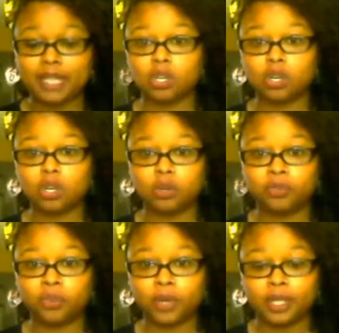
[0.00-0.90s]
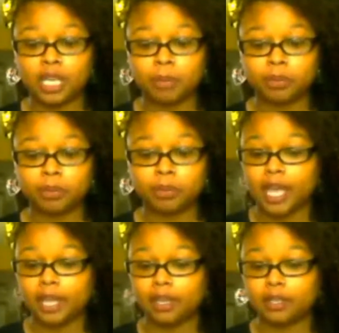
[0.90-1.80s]
So for example,
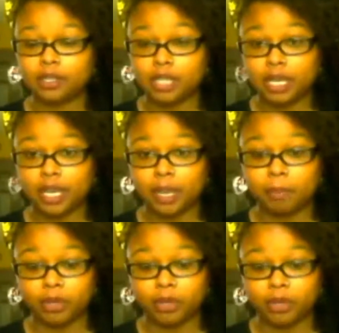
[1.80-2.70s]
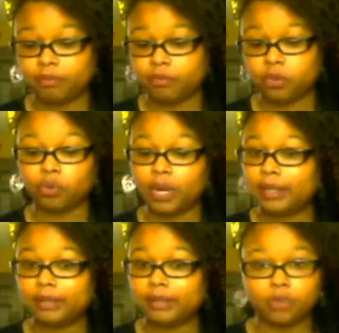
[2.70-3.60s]
I put for rent
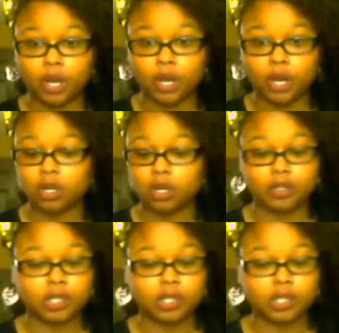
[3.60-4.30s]
$400,